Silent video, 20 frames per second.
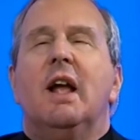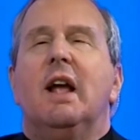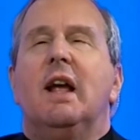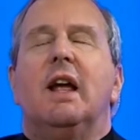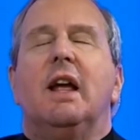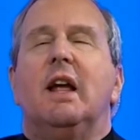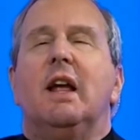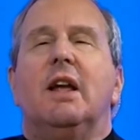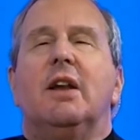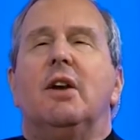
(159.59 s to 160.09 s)

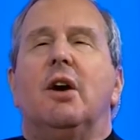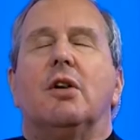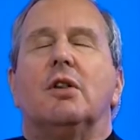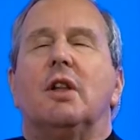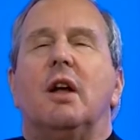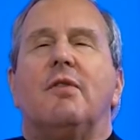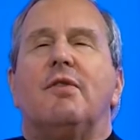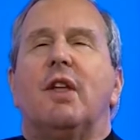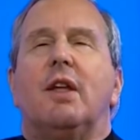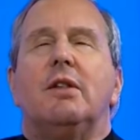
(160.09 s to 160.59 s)
in our
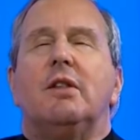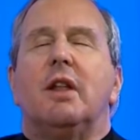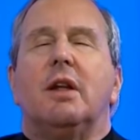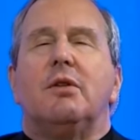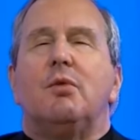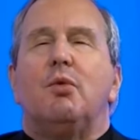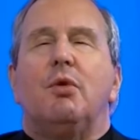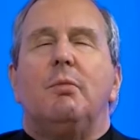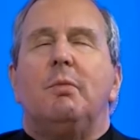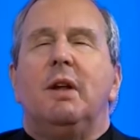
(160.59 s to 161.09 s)
love,
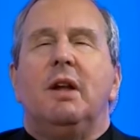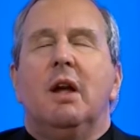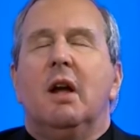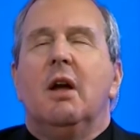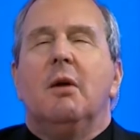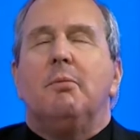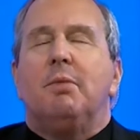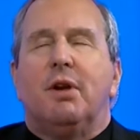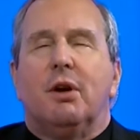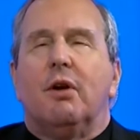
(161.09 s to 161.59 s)
that we'll be
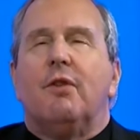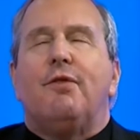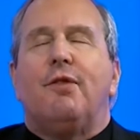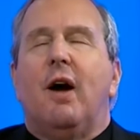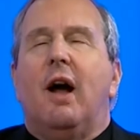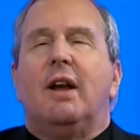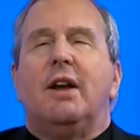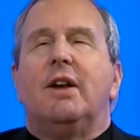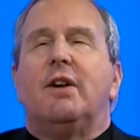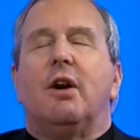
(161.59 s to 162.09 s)

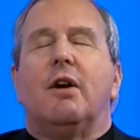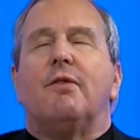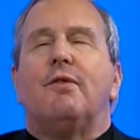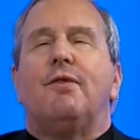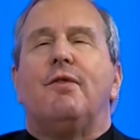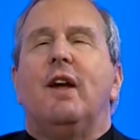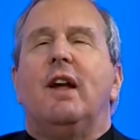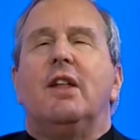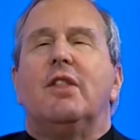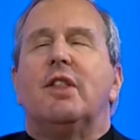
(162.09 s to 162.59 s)
purified in our
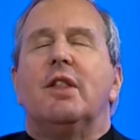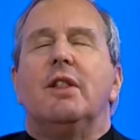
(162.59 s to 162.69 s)
faith,